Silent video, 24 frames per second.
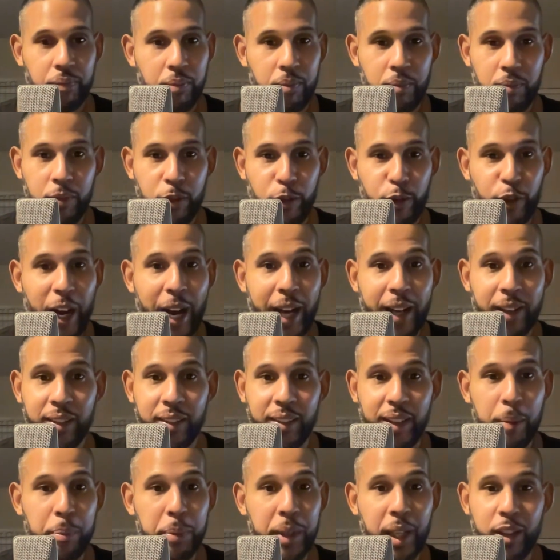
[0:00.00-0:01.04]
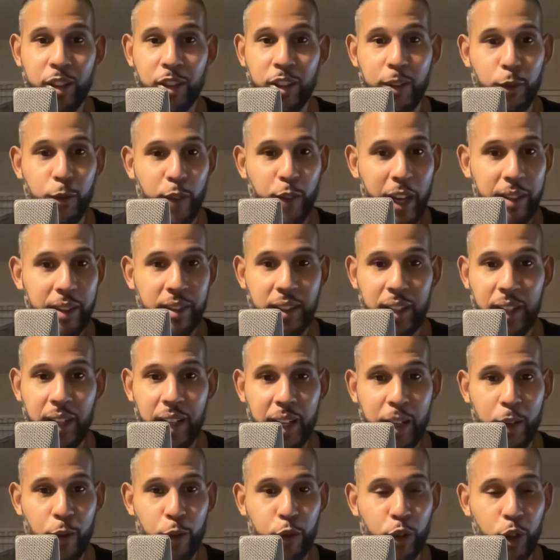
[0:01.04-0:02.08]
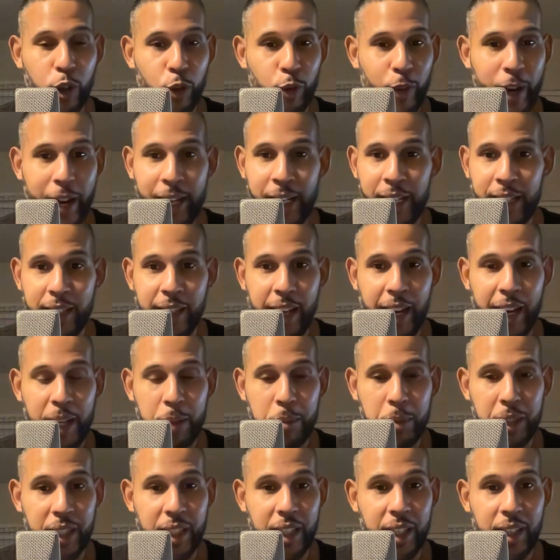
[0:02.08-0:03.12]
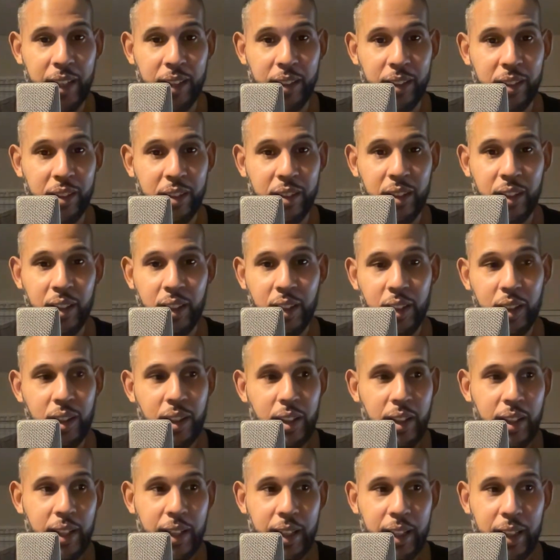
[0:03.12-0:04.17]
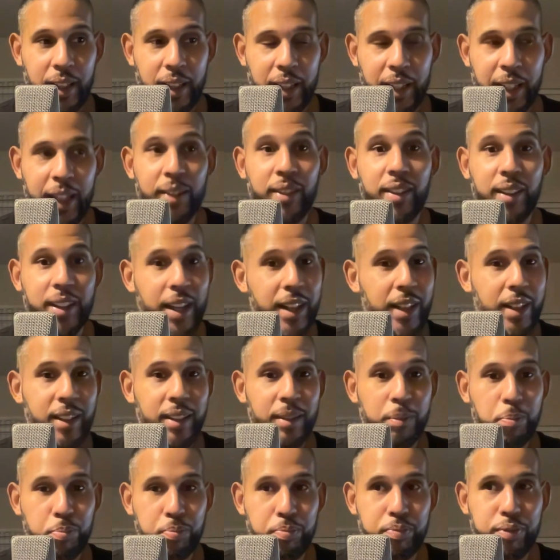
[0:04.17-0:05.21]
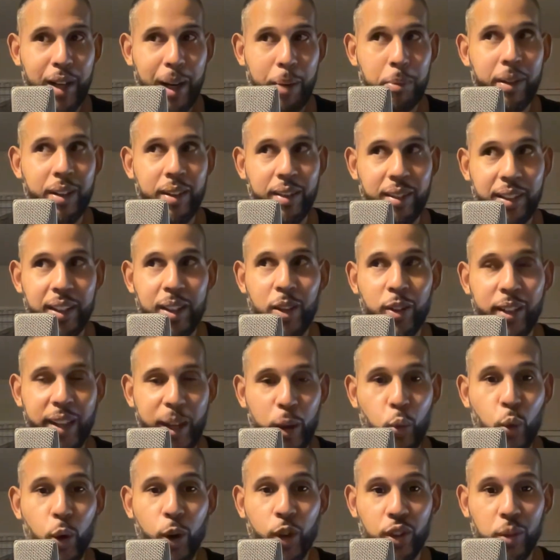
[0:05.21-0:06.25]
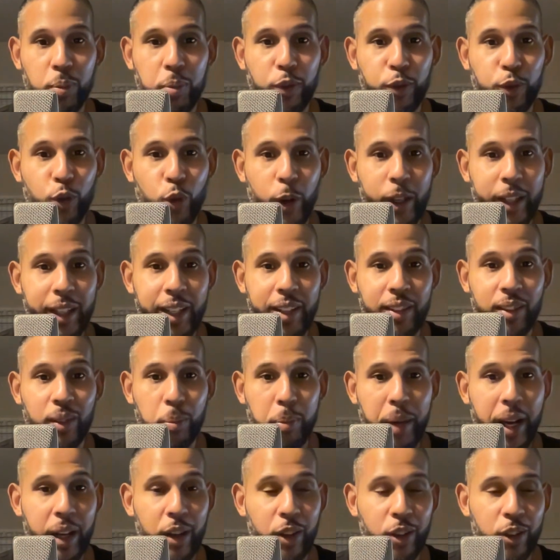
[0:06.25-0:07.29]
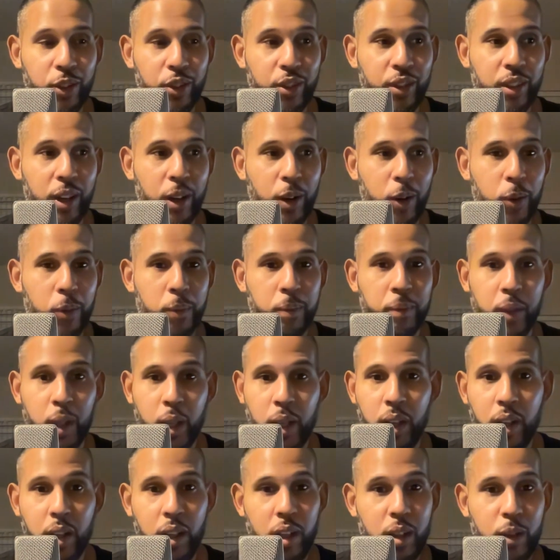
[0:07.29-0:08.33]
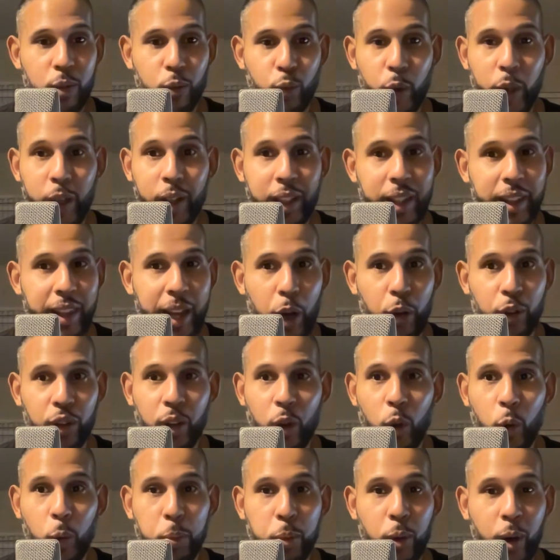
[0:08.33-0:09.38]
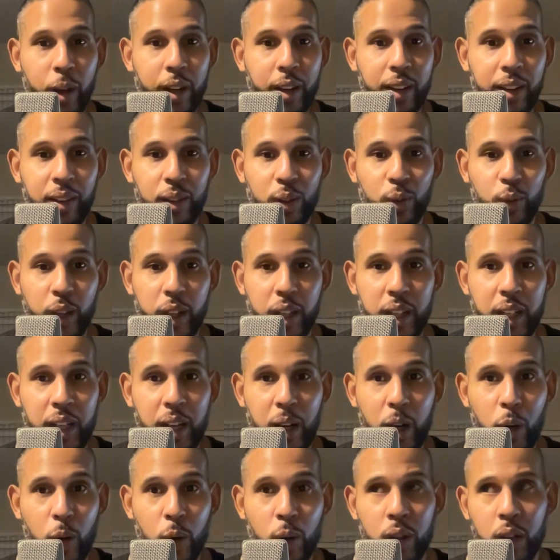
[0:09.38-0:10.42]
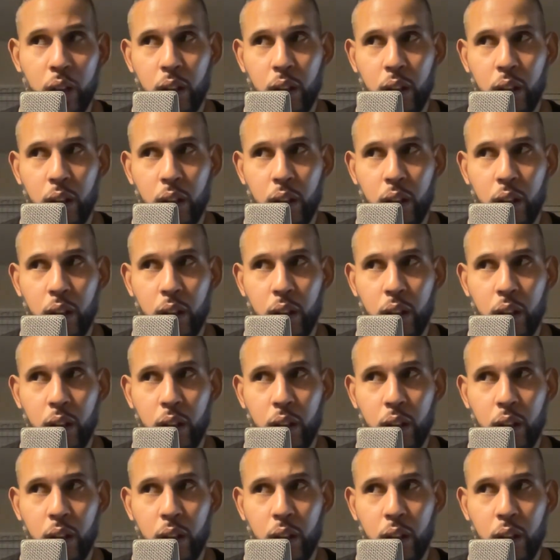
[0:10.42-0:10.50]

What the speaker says: Find something to invest it in for a rainy day because it's going to probably still get worse before it gets better. So really, that was the whole point of this video.